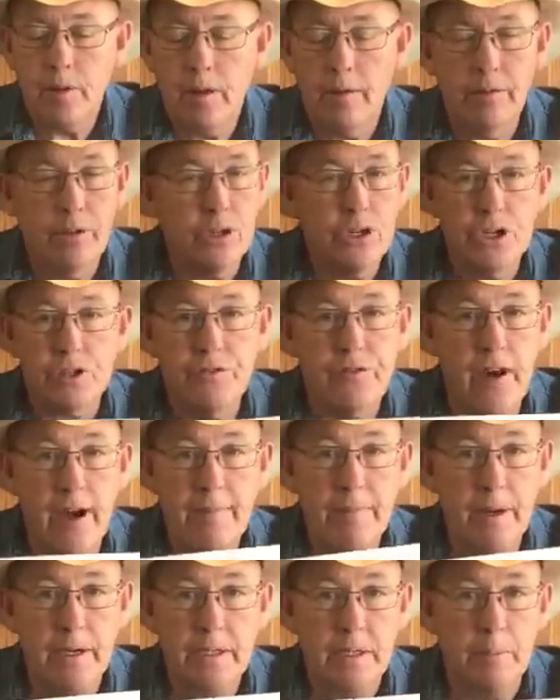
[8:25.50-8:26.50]
they're just
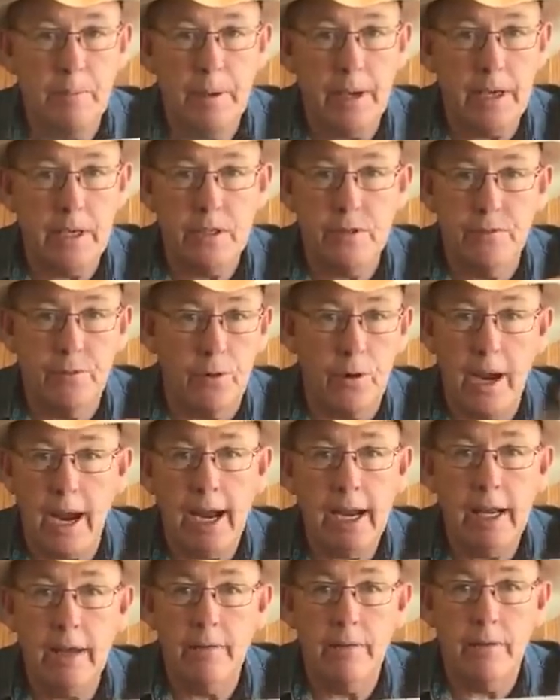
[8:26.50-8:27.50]
five bucks a piece. Thank for you,
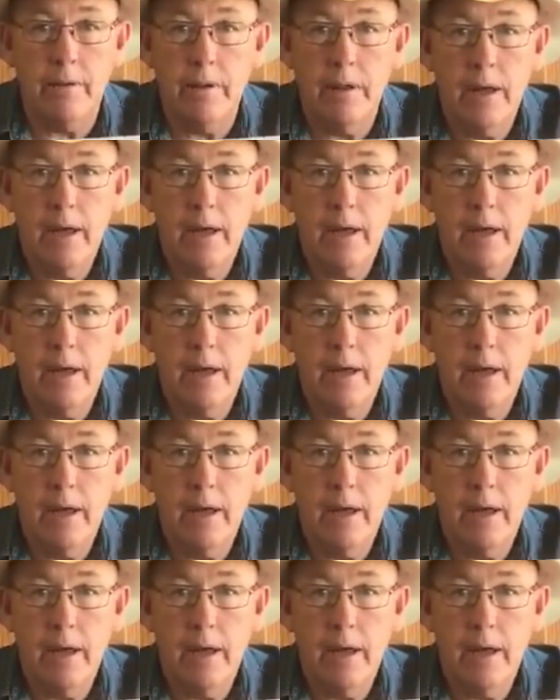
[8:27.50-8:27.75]
any, Todd.